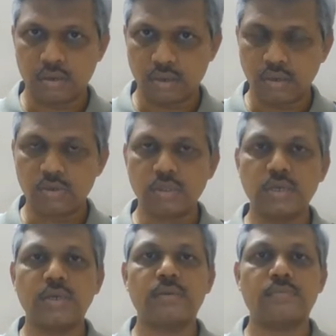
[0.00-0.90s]
onto
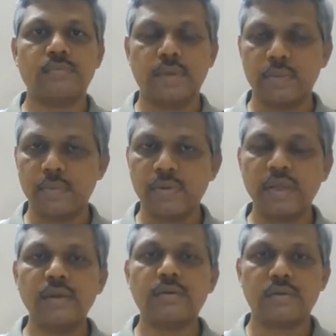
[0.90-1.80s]
the main
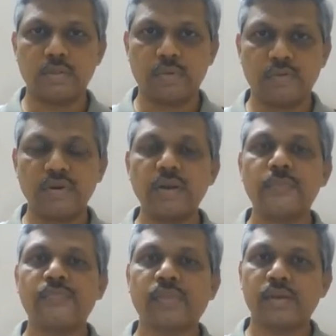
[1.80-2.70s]
memory, the buffer,
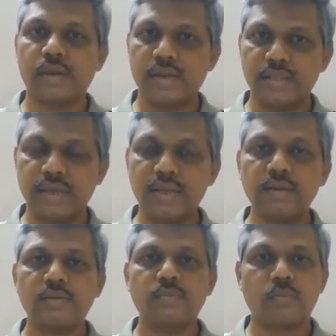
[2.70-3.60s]
and then
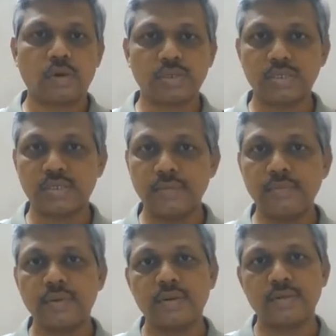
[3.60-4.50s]
process them,
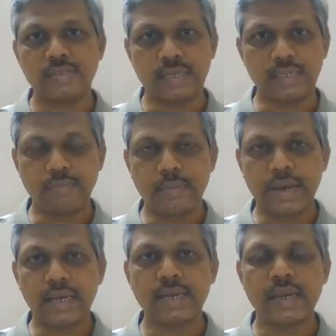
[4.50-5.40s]
send them
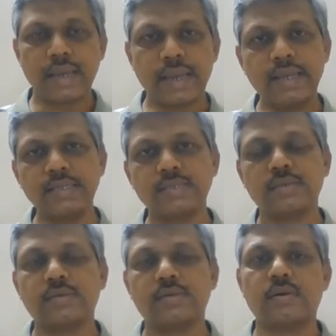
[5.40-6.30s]
back, again
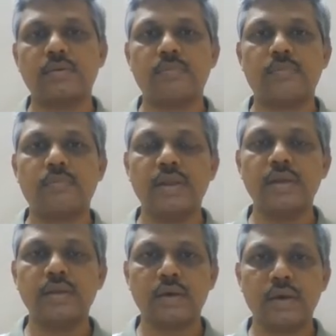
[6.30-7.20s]
uh,
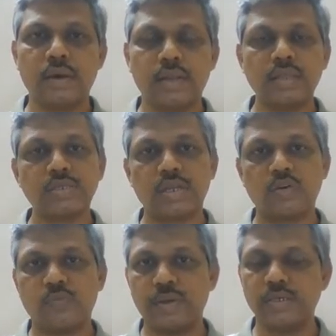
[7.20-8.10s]
bring uh, another set
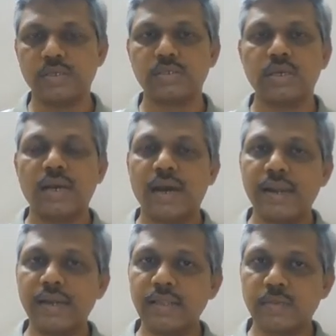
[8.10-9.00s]
of pages
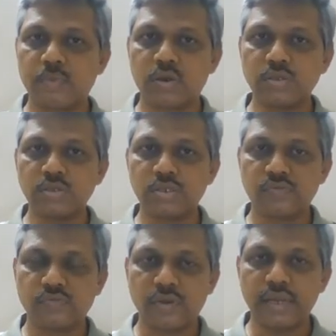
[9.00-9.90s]
until the process
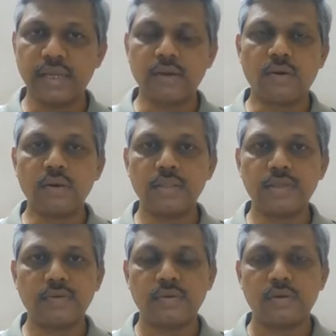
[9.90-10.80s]
of reading all
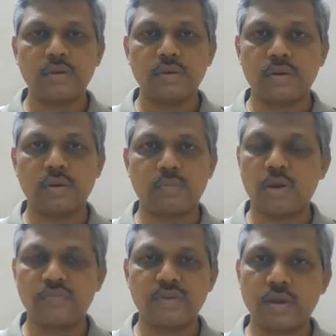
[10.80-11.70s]
the or
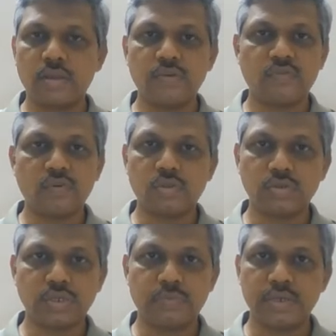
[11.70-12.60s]
modifying all the
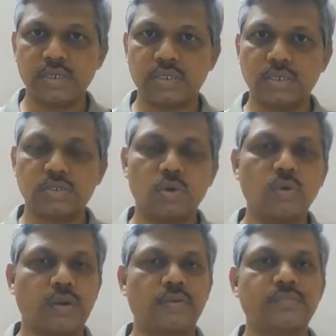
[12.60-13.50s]
4000 pages is
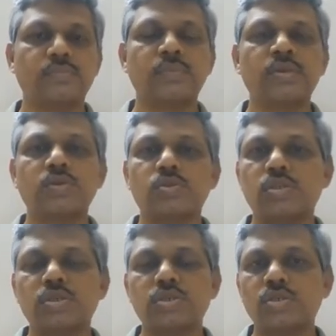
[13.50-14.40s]
over. So
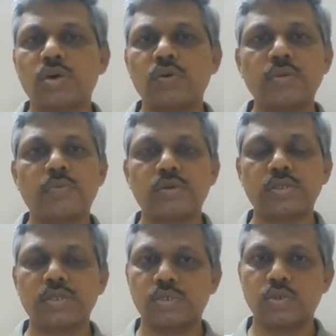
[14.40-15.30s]
this is how the process has to